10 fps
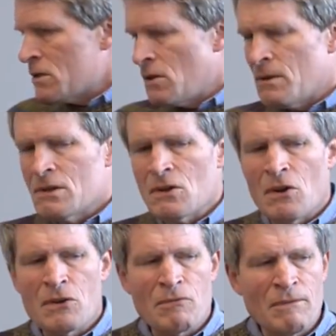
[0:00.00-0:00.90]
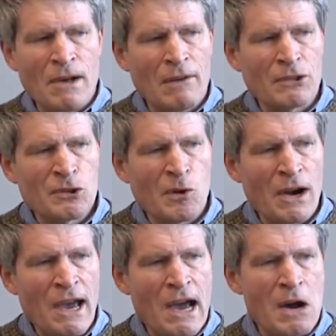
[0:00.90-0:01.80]
So these are the revolving
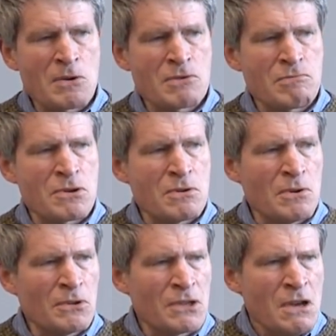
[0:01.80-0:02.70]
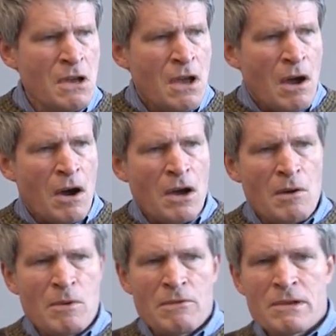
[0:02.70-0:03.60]
door out rules uh,
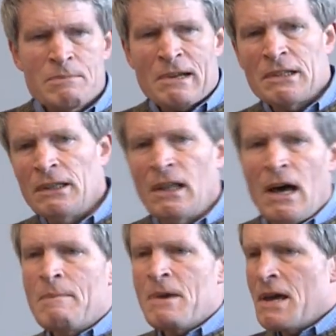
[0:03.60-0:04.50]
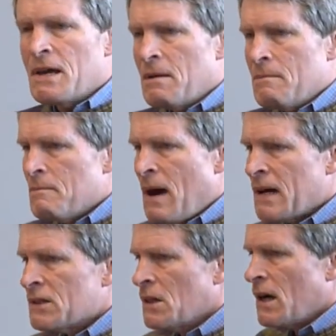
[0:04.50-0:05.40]
with respect to lobbying
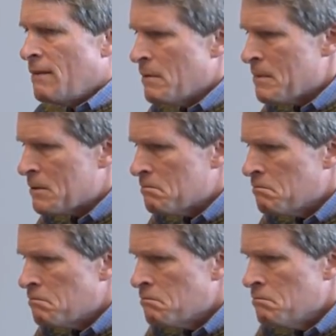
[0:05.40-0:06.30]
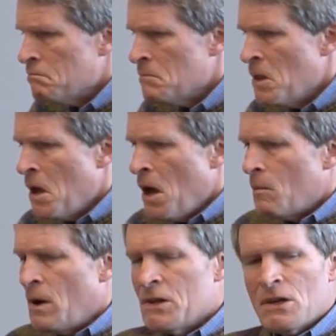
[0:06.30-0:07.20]
back to the government.
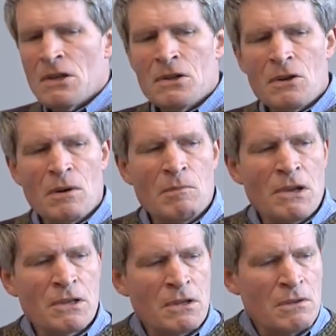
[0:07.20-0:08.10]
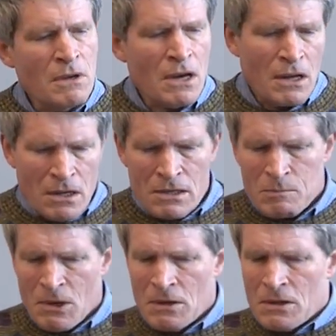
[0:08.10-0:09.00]
When can you do it? When can you not? I
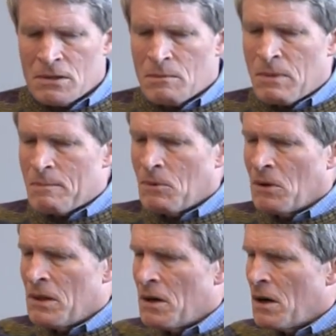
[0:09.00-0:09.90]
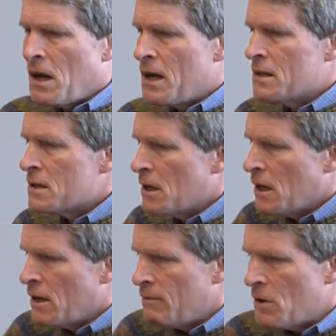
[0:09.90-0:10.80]
explain this to people in their exit
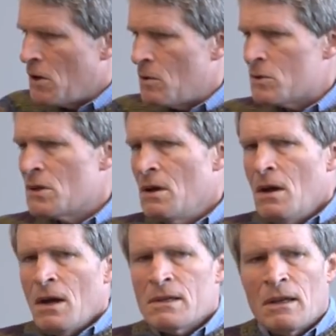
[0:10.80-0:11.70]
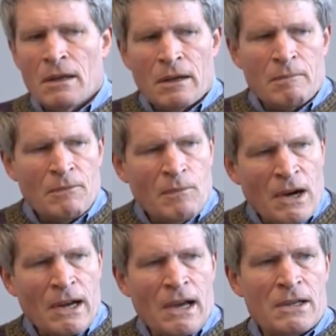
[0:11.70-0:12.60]
interviews, telling
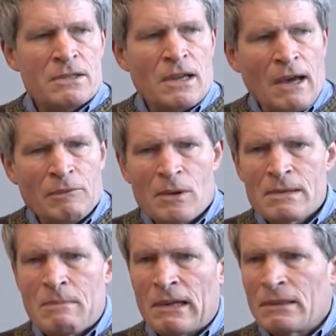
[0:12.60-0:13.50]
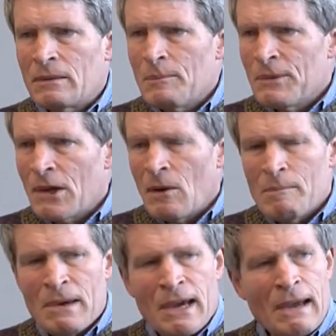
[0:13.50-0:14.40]
White House staff we expected them to go
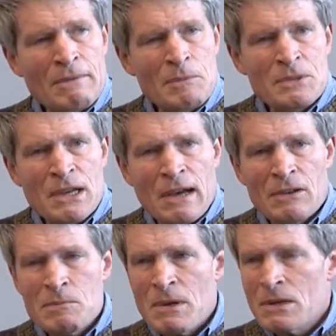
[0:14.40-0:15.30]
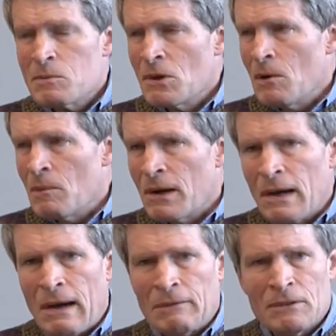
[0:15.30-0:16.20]
and behave themselves because we don't want to
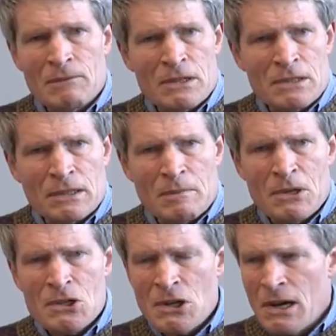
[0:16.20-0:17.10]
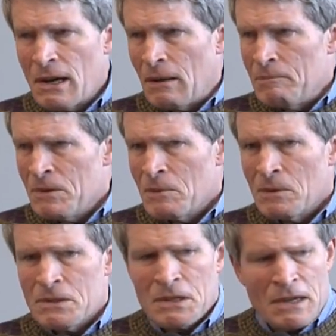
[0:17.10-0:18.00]
have to visit them in jail.
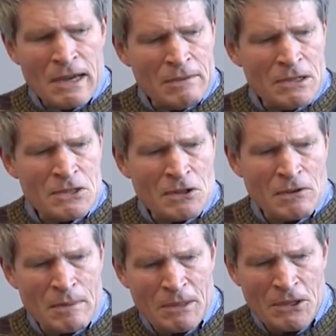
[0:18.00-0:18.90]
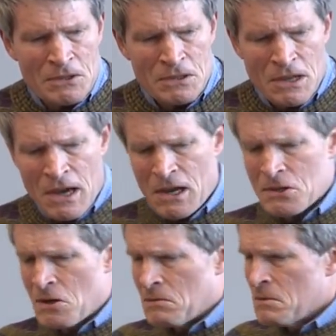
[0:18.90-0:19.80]
Once again, these are criminal
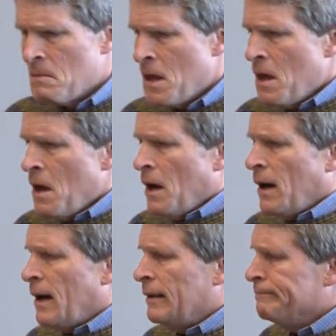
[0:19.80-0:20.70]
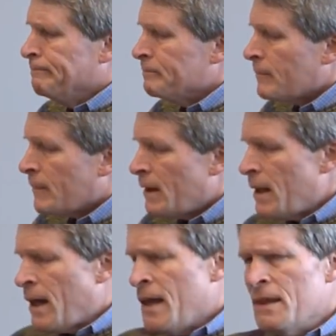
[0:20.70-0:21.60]
statutes. Um,
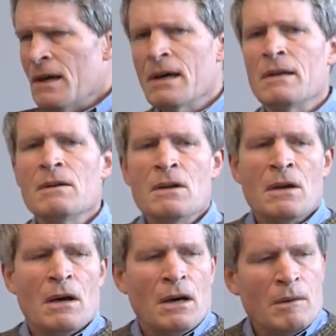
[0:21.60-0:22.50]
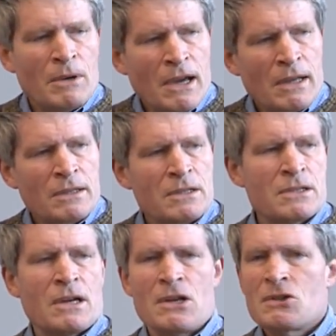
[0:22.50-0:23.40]
and then uh, we have the
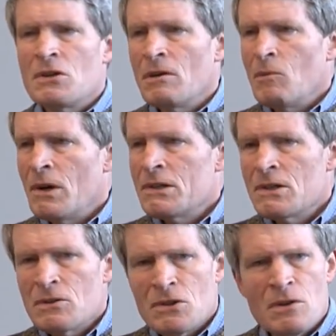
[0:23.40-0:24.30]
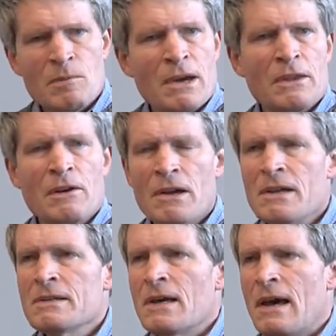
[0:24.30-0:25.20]
discussion of what do you do when there
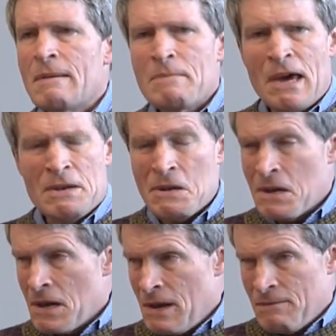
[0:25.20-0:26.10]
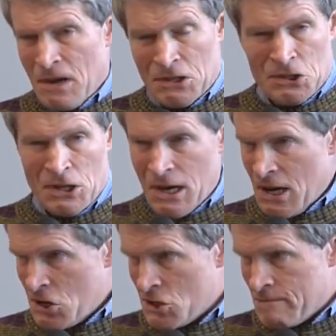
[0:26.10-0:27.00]
is a pending
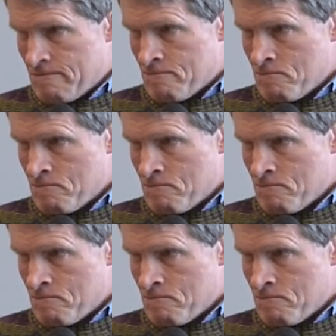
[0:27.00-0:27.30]
investigation.